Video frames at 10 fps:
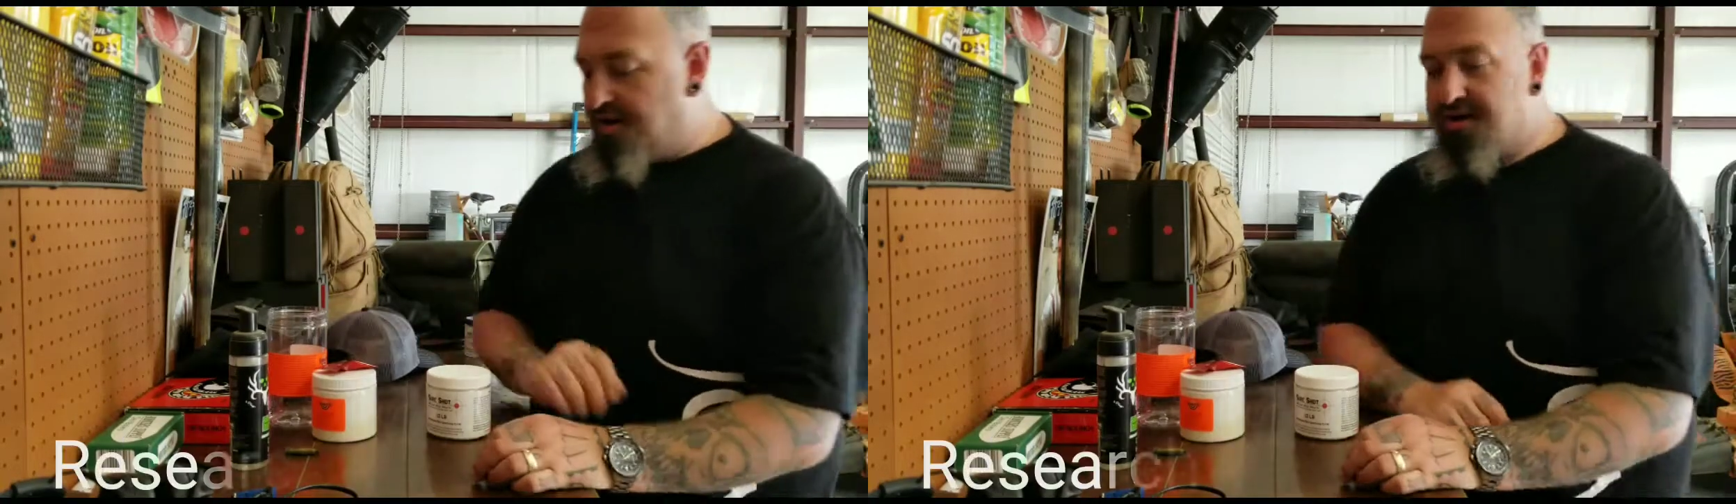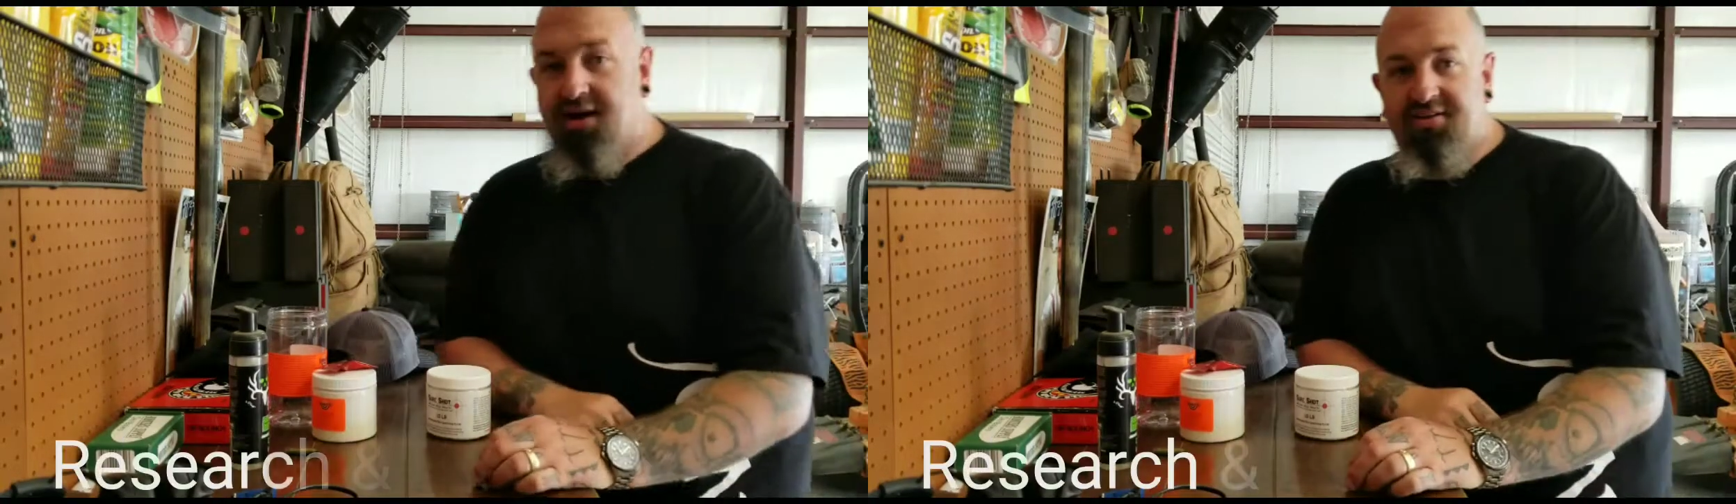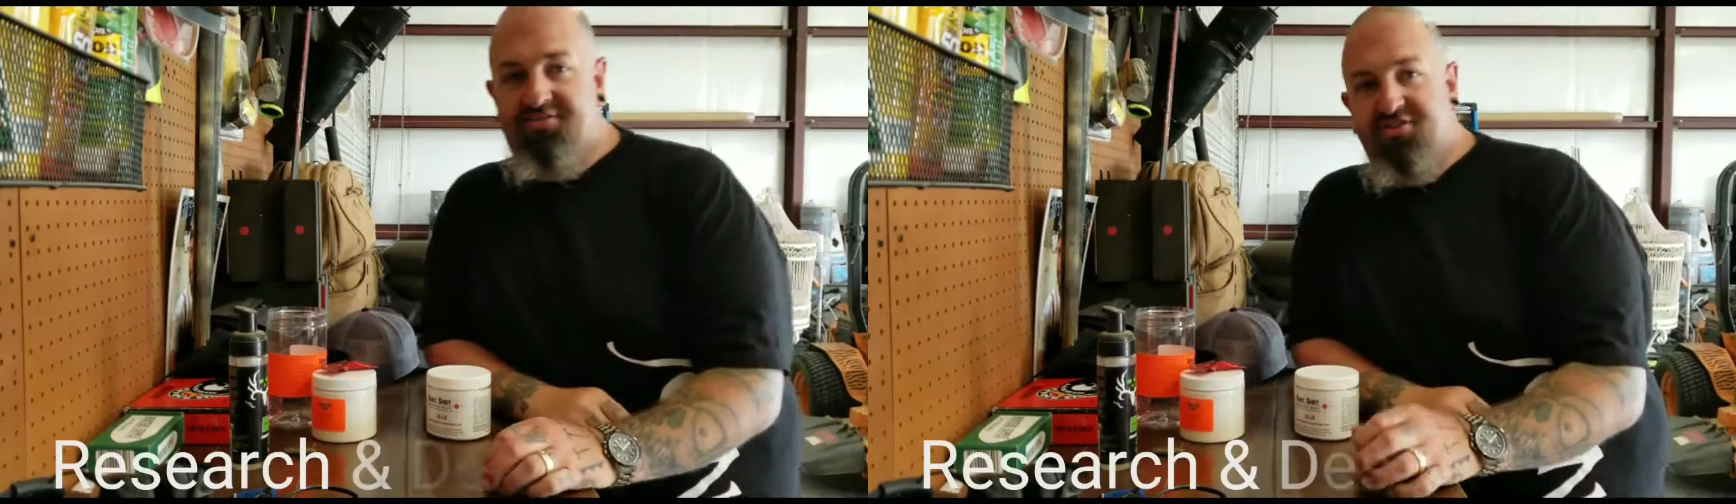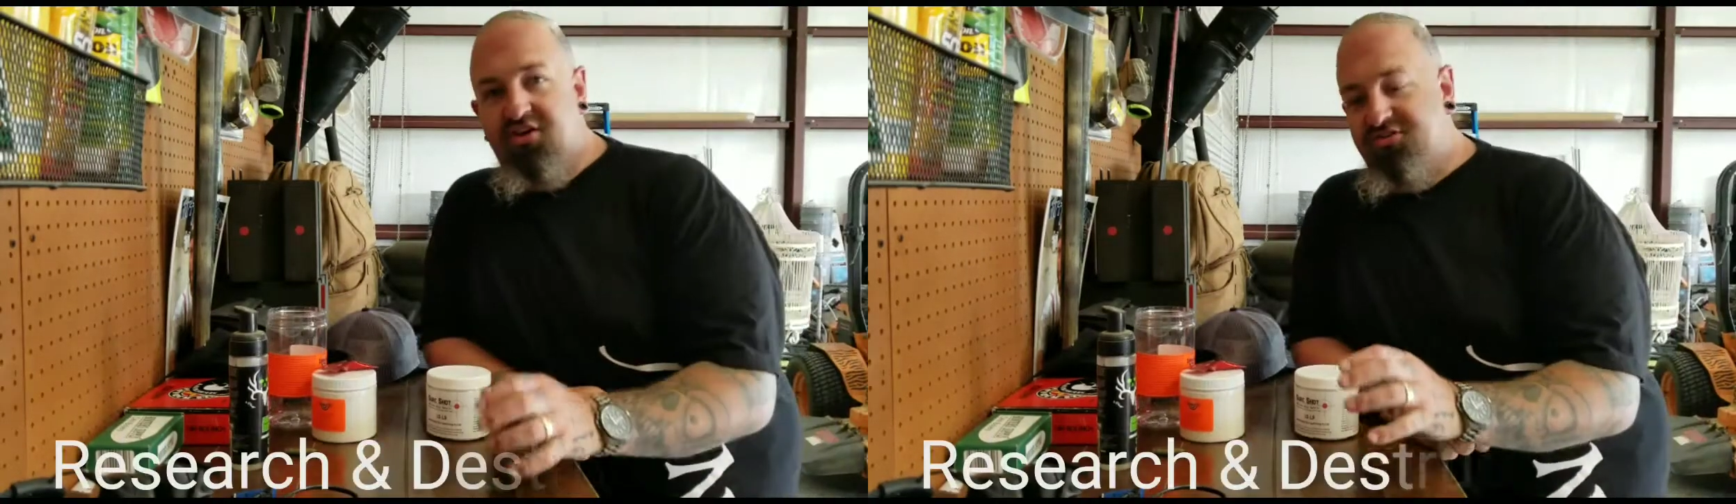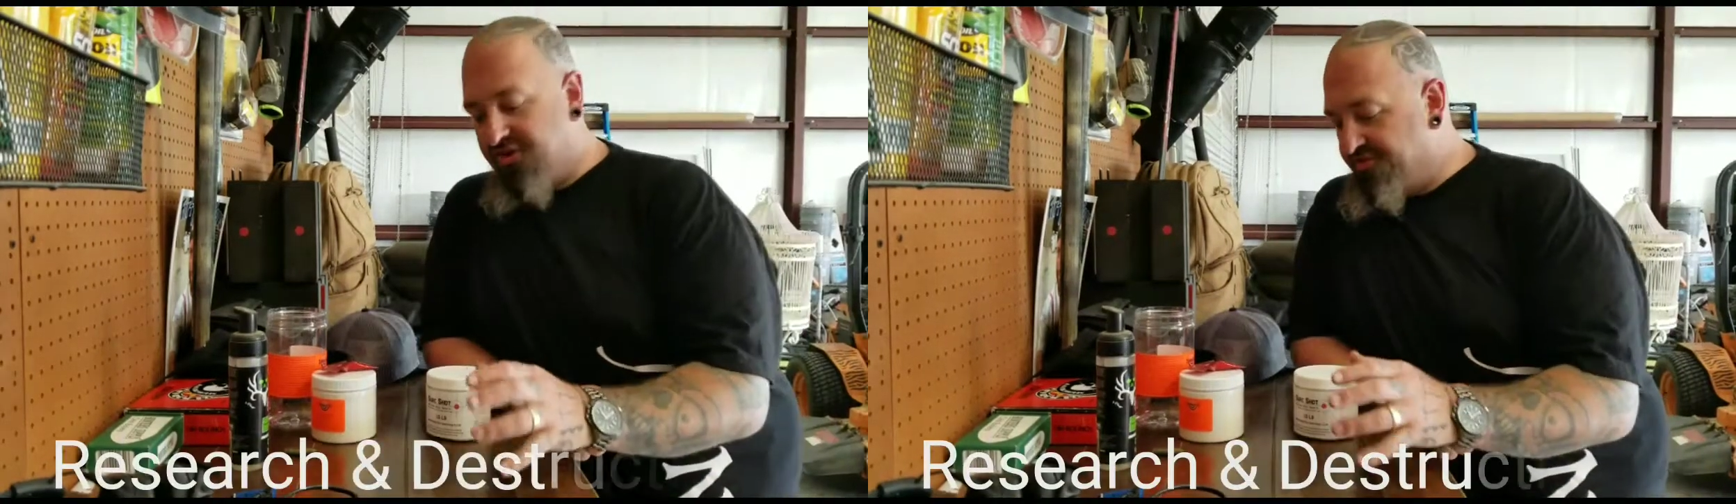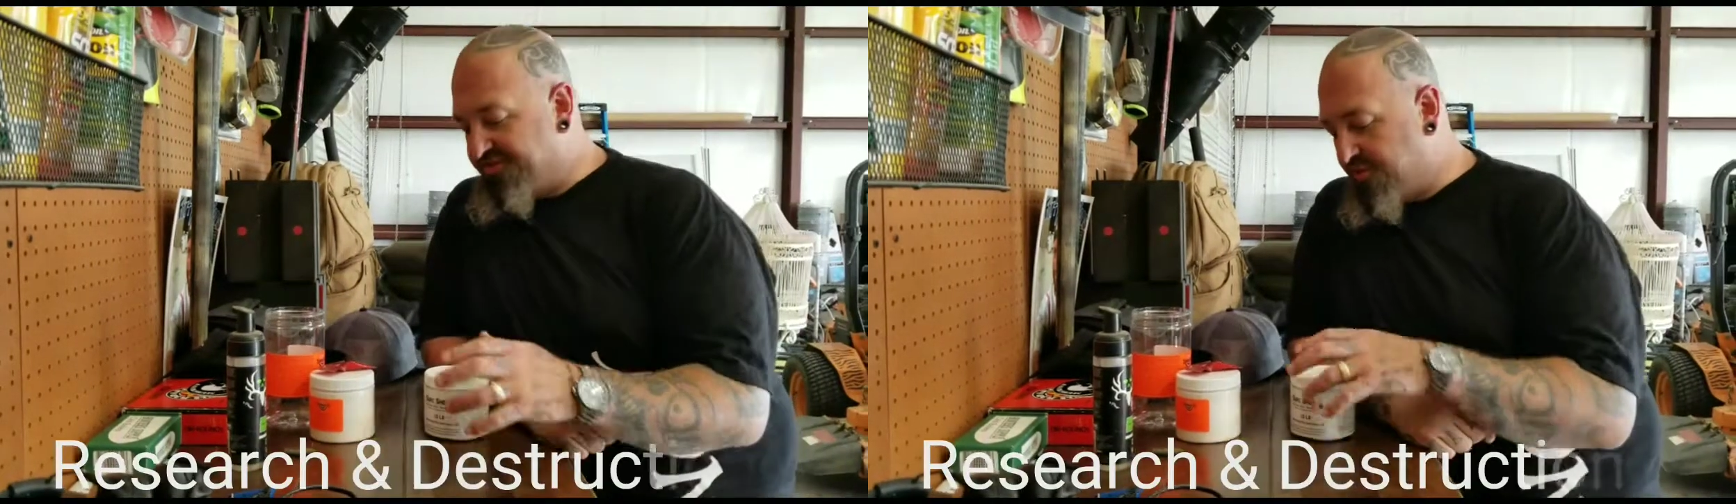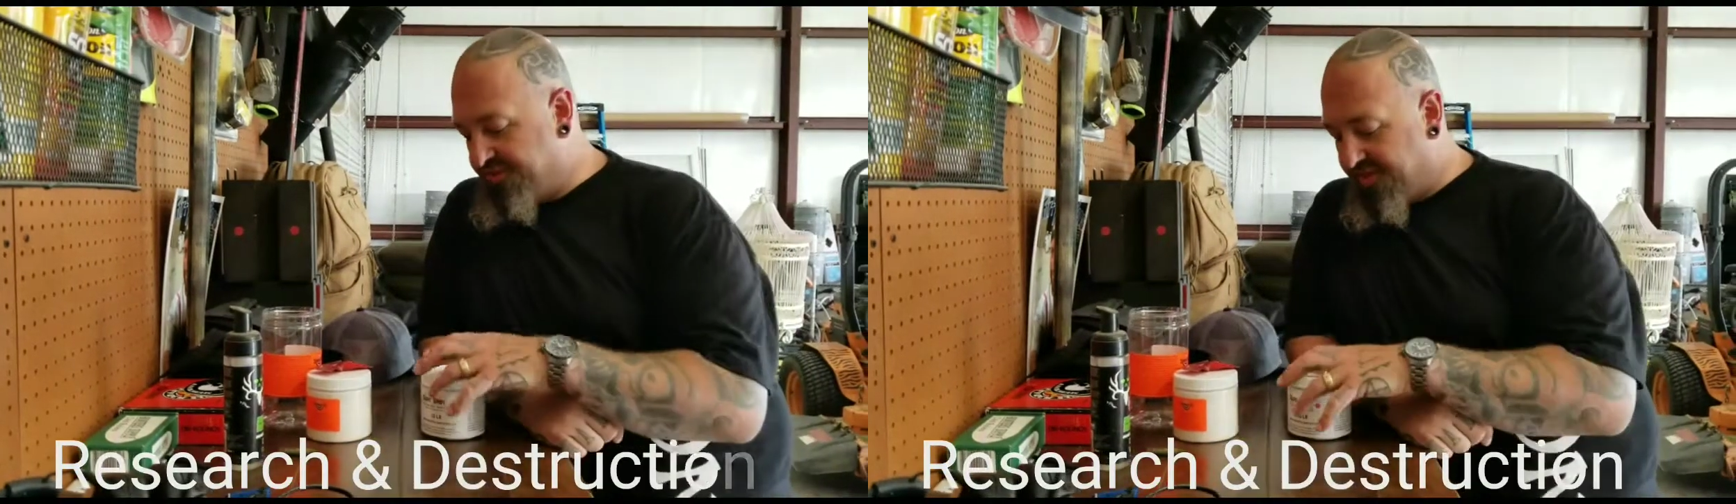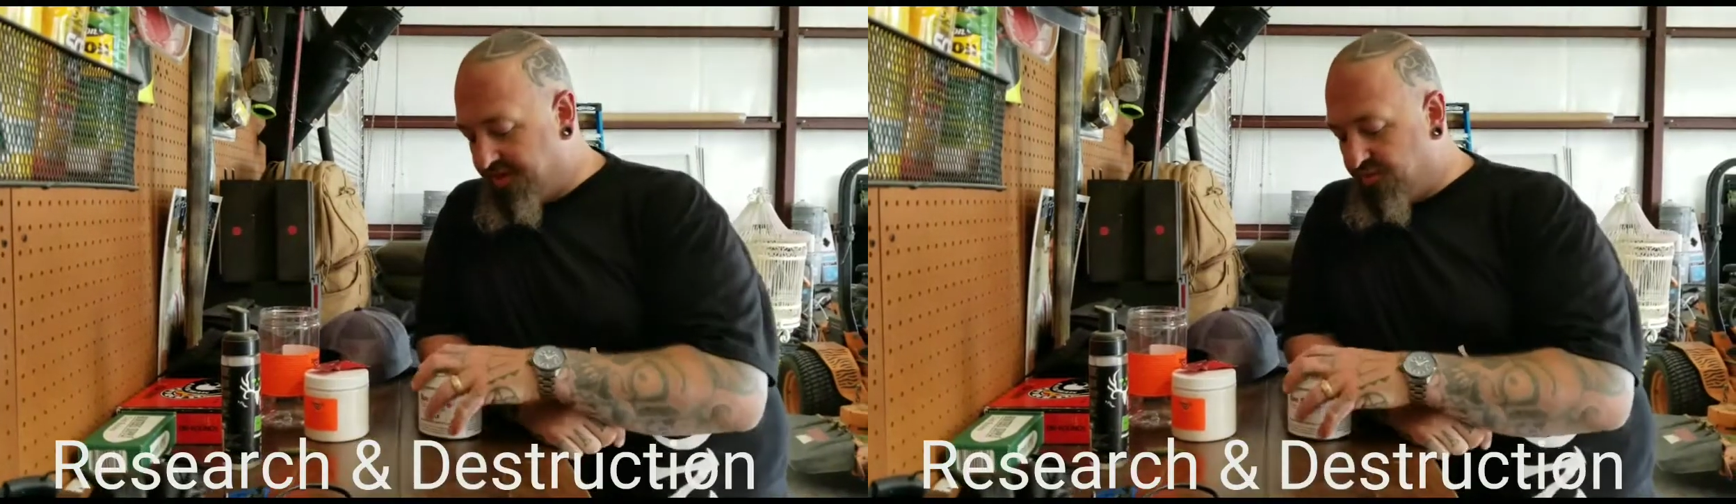Alright guys, Ton Jones here with a